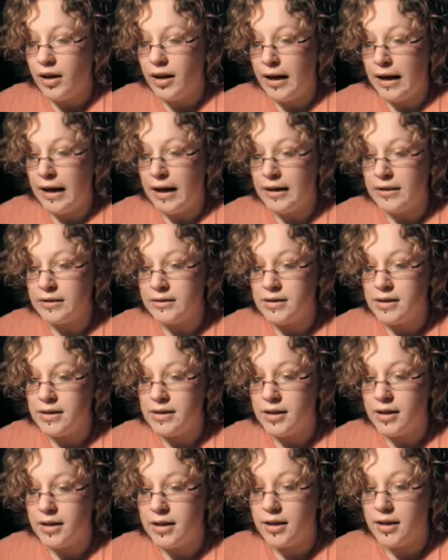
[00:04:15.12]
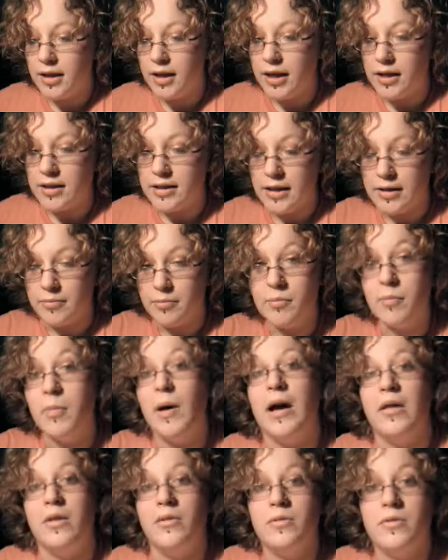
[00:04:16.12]
And he said,
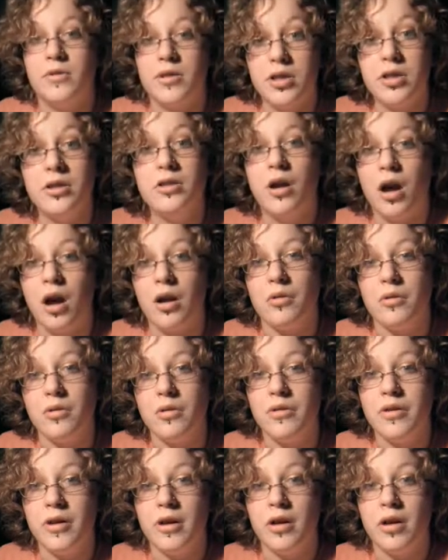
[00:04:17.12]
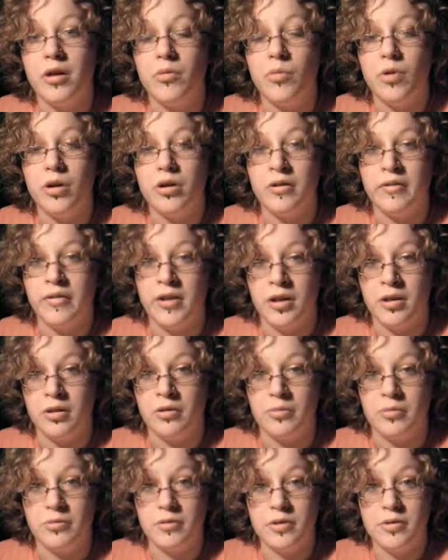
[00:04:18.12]
do you know that one of
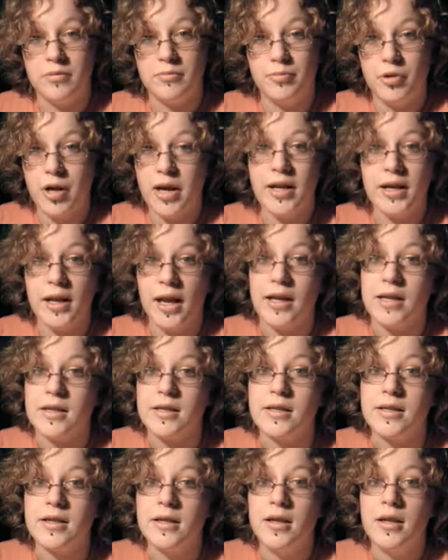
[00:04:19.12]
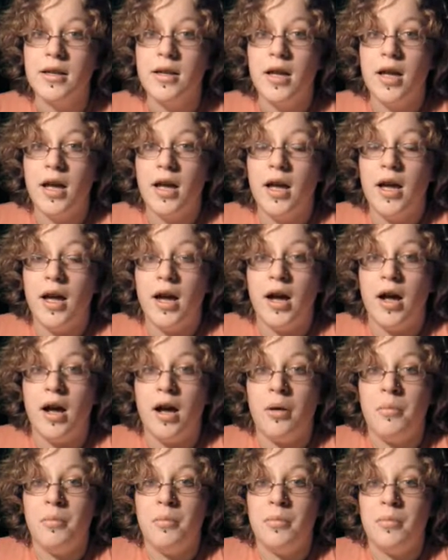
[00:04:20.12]
your brake lights
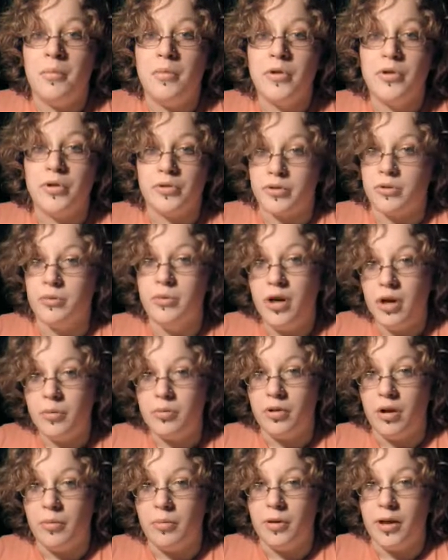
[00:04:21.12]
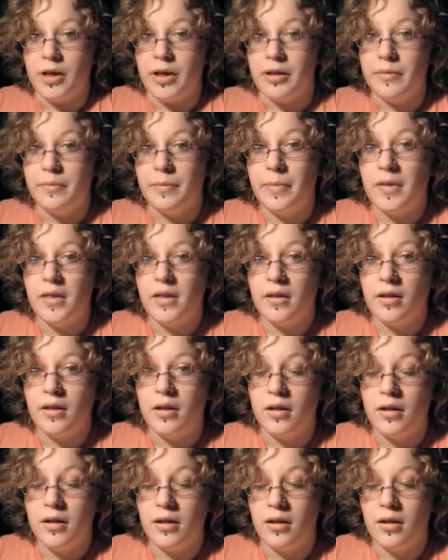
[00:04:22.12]
doesn't work properly?
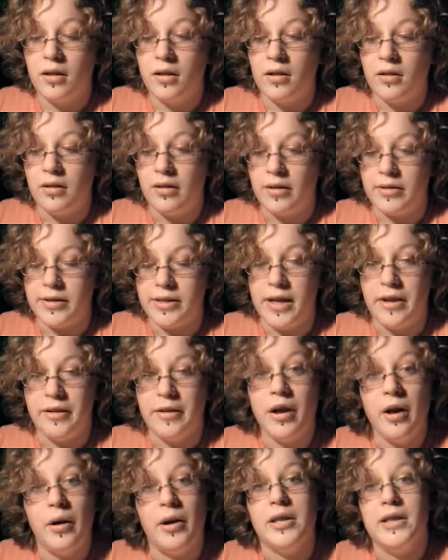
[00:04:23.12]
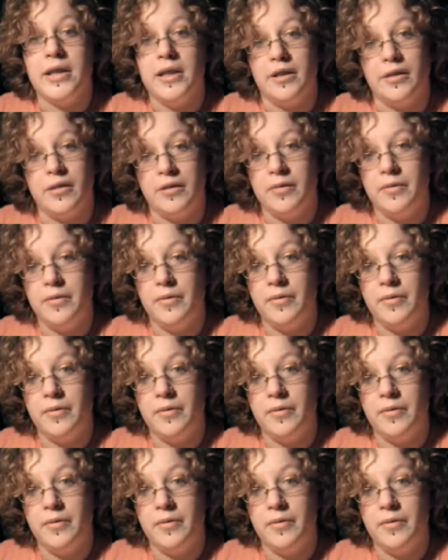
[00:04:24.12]
And I said, no, I didn't.